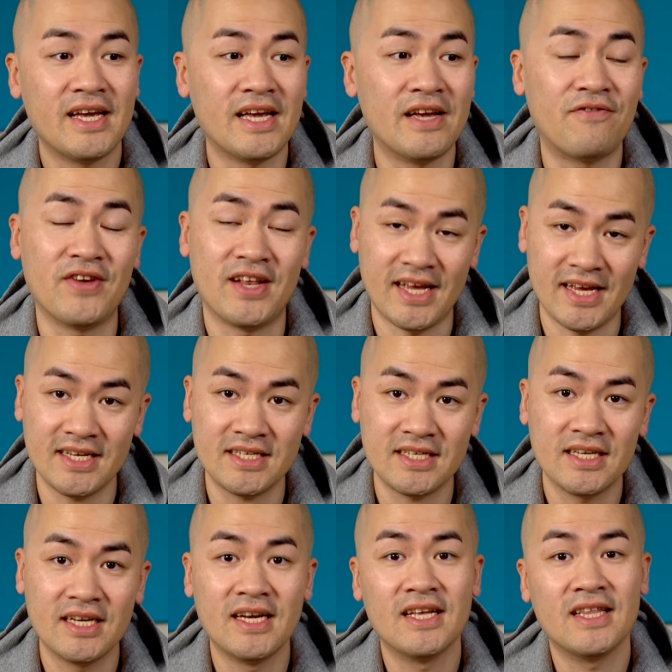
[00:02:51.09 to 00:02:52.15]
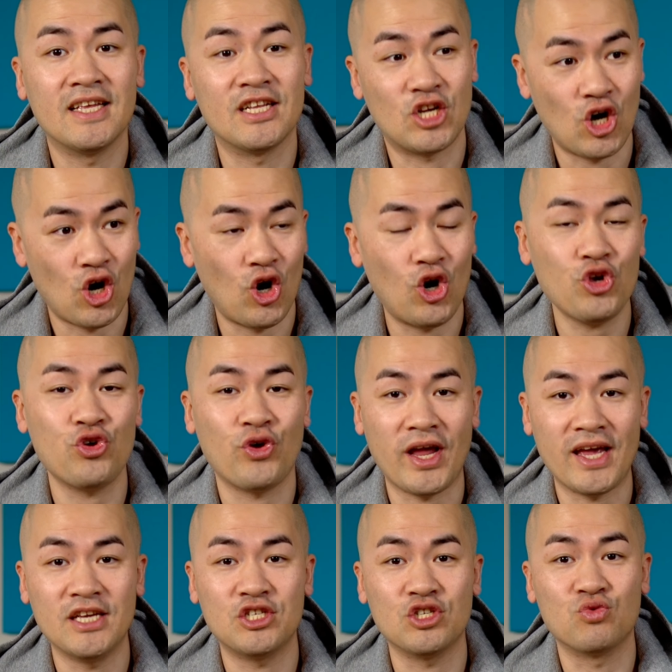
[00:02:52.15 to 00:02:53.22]
If it is, then call your
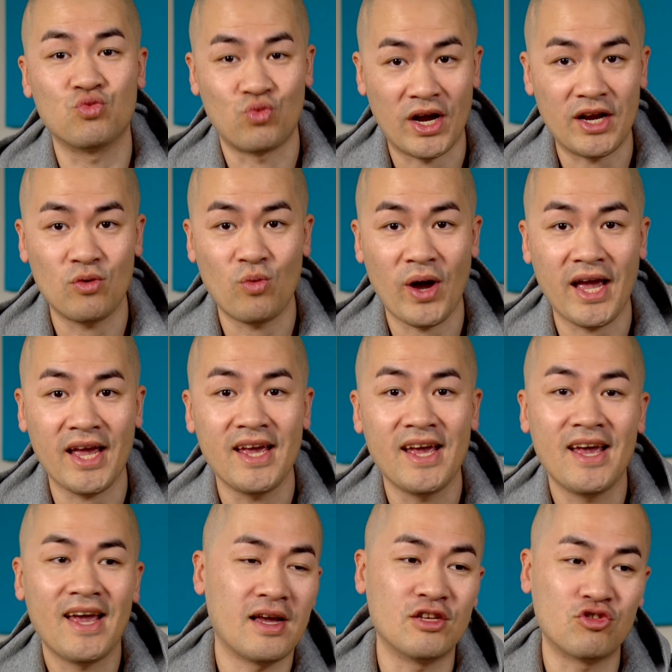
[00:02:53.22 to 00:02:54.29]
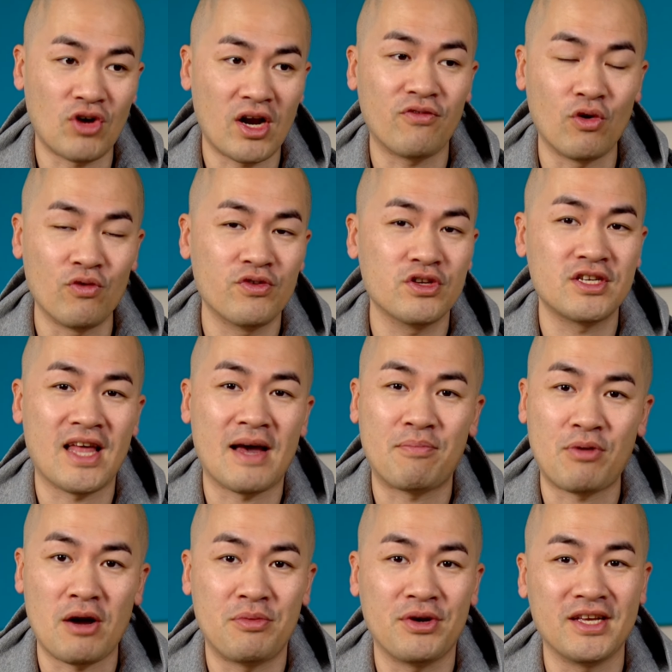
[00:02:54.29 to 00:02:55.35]
agent right away and drive over to that
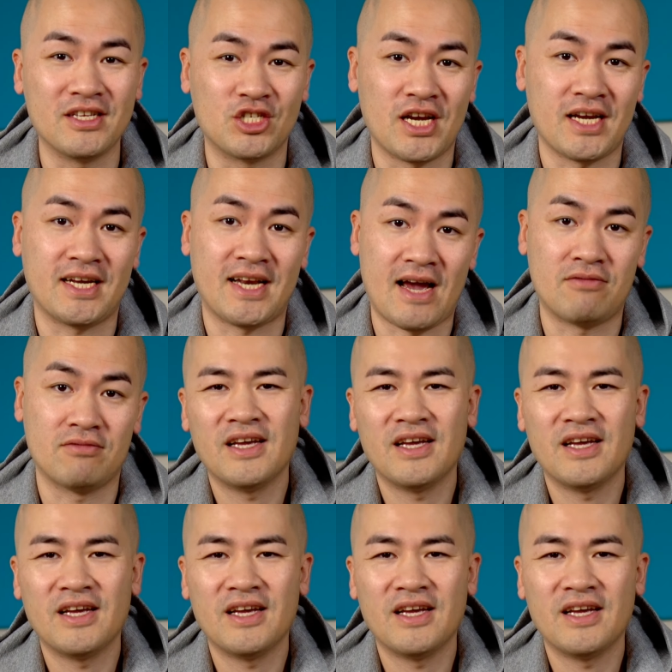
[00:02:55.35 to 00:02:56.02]
property and check it out.